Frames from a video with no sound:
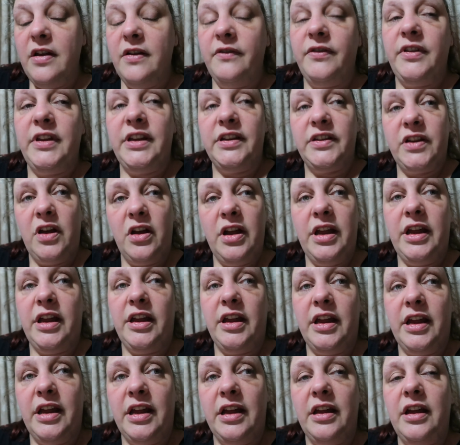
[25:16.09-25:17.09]
for the entire
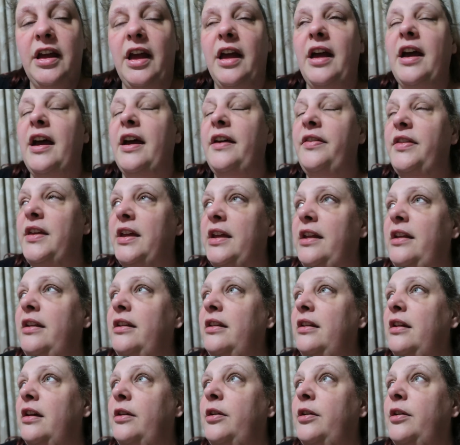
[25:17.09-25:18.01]
year and then